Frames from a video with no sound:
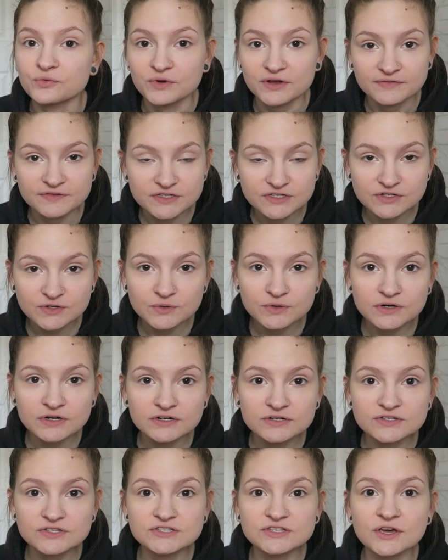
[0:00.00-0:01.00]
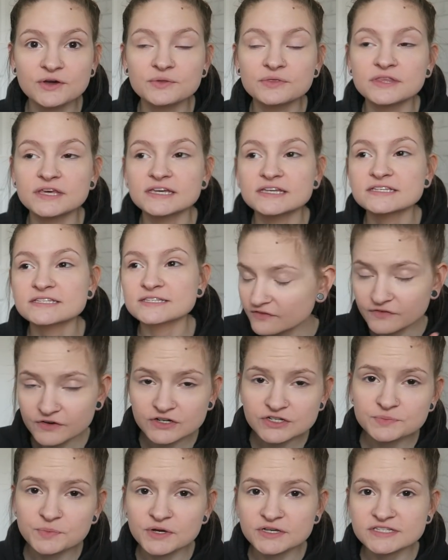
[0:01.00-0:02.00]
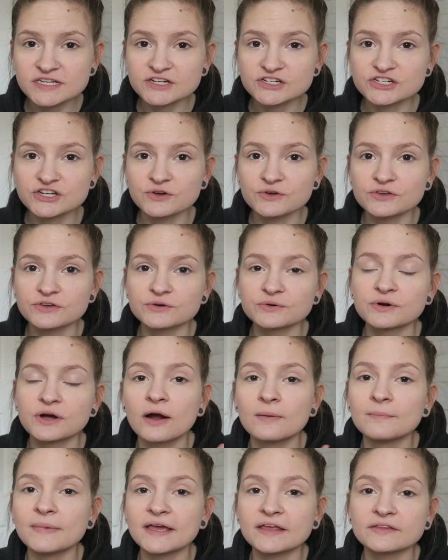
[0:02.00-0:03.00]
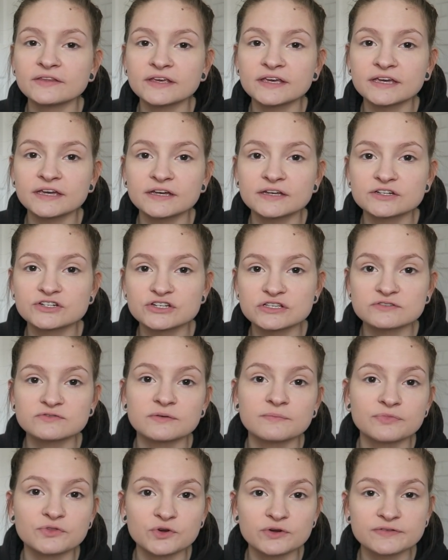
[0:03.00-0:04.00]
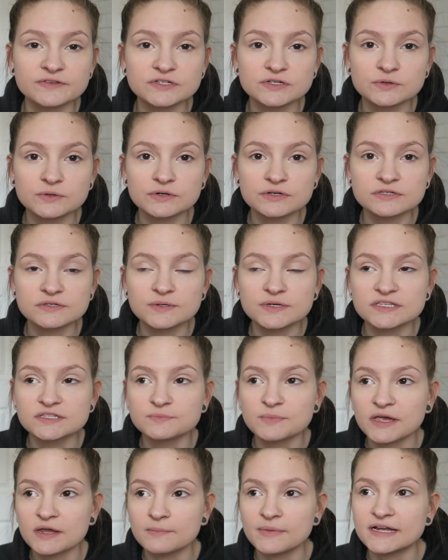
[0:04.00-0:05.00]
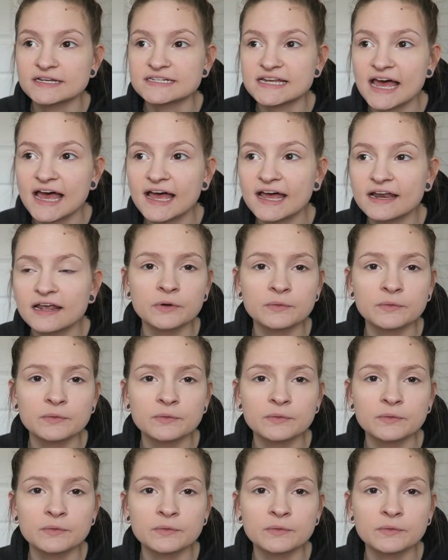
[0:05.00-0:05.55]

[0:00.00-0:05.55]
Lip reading: thrift store. So the first books I show you are mainly just from thrift stores because me and my dad,